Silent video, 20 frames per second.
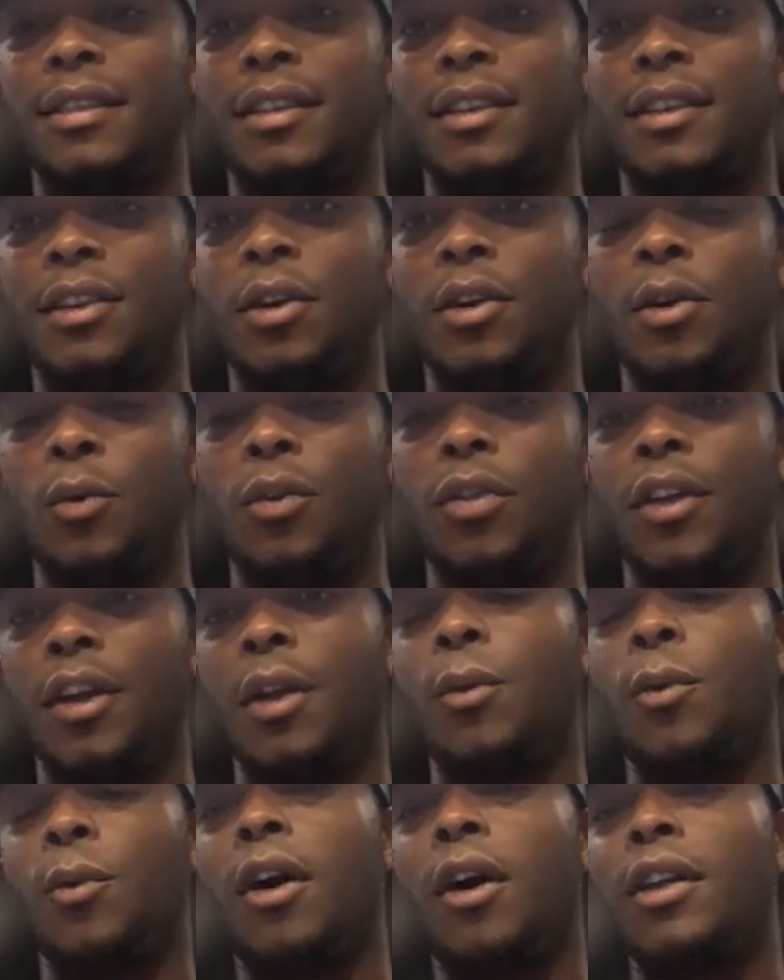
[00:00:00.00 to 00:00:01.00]
you know
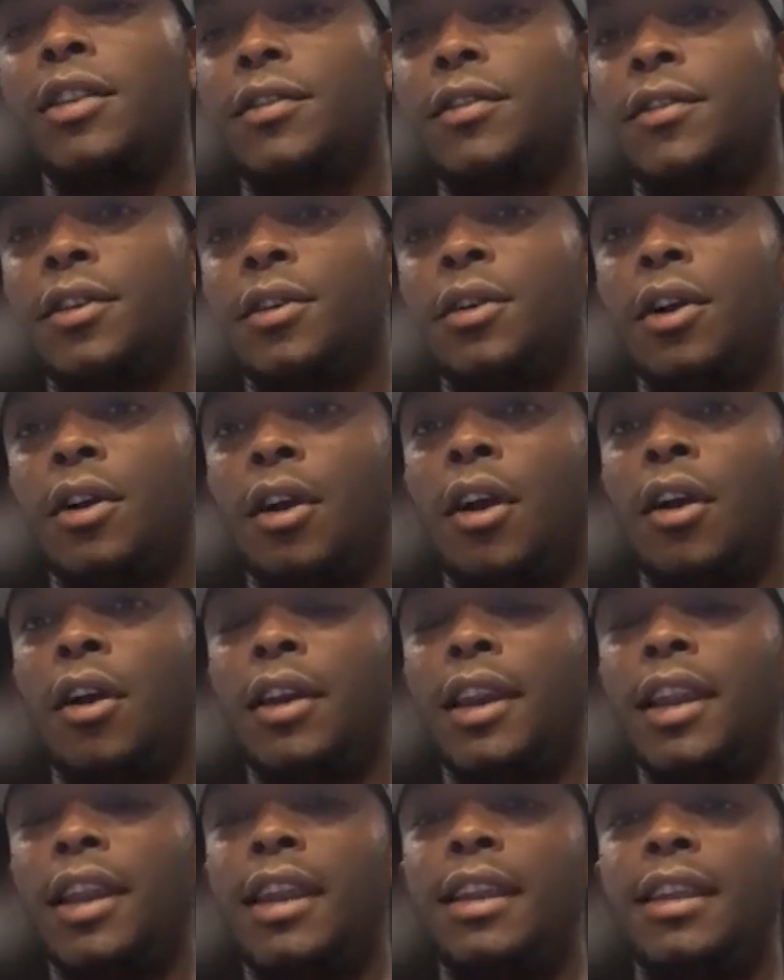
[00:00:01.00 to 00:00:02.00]
their wants for our
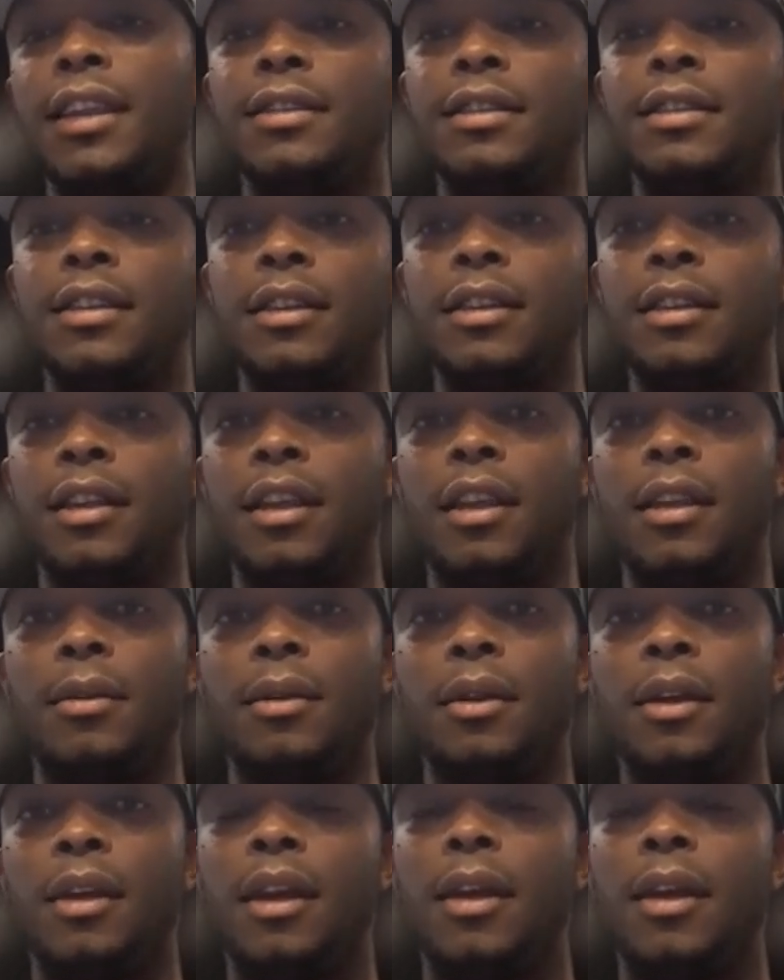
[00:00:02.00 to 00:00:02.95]
needs and and